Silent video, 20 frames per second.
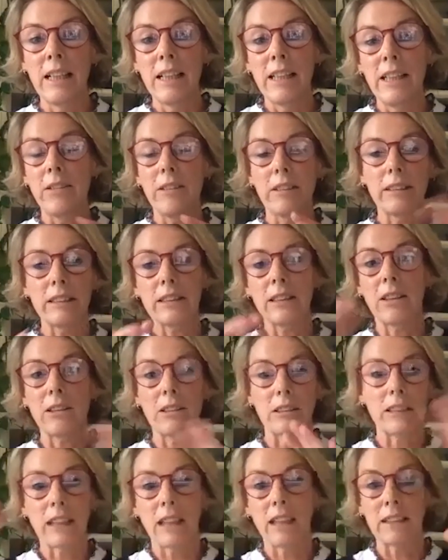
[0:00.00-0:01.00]
you can
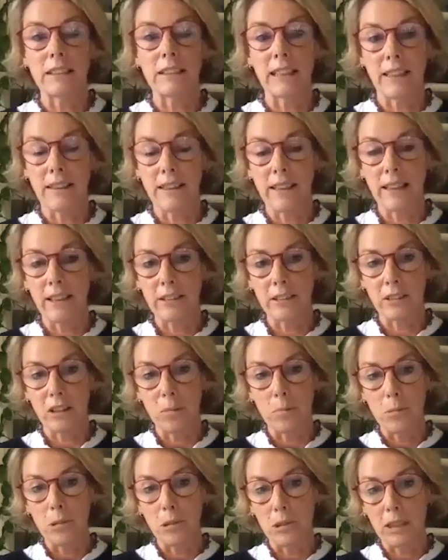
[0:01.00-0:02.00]
start touching things on a
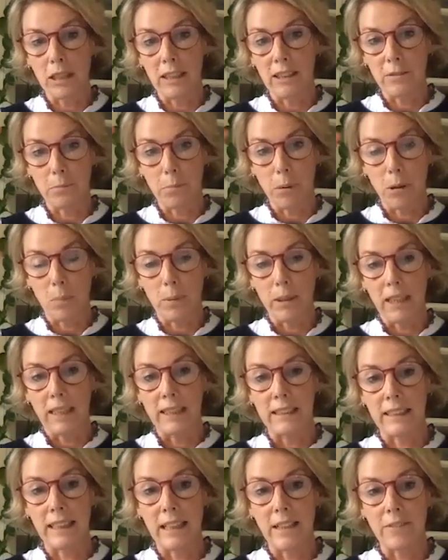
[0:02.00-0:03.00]
more kind of
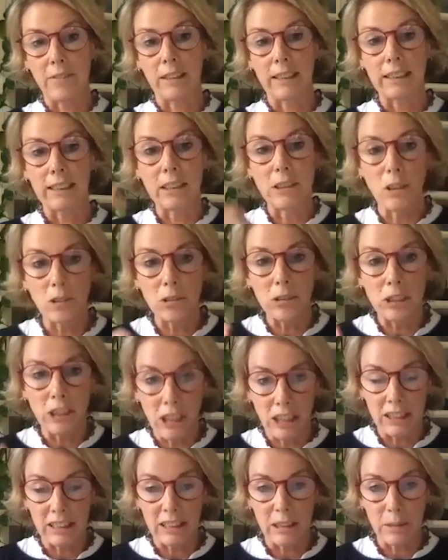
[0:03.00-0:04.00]
population level. It's not
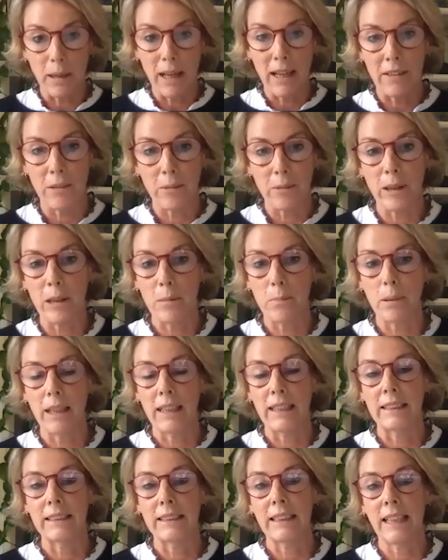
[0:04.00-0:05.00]
just about the
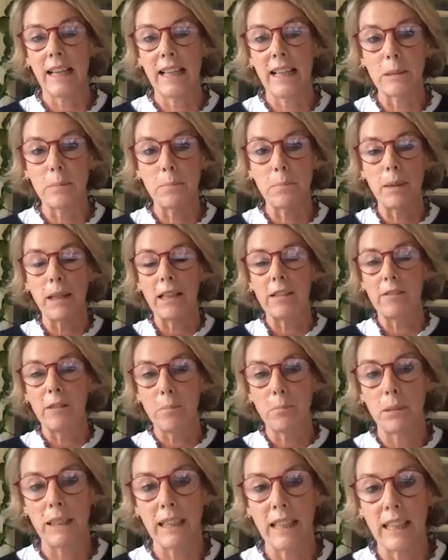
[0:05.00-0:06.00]
workplace. It has a bigger
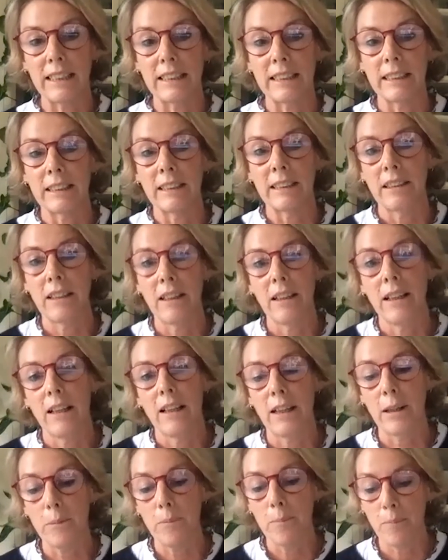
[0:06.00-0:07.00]
implication
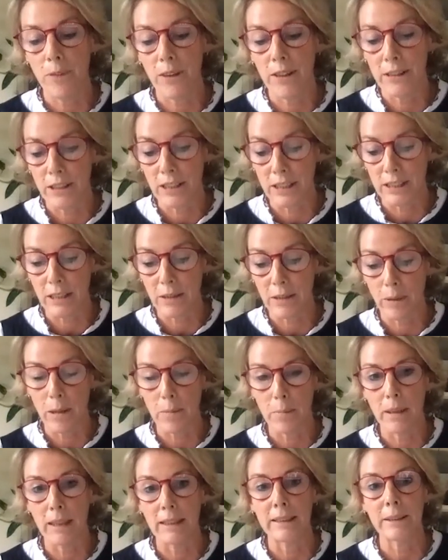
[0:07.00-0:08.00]
than just the
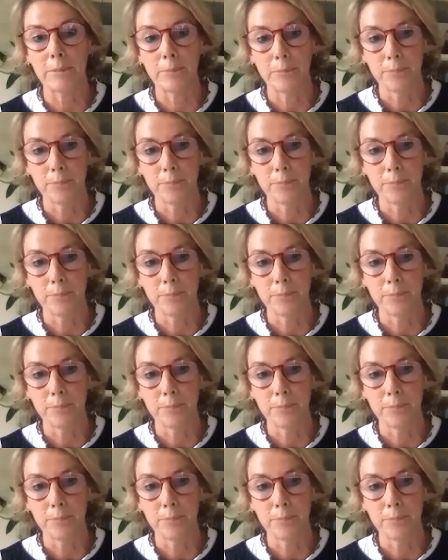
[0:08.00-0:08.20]
workplace.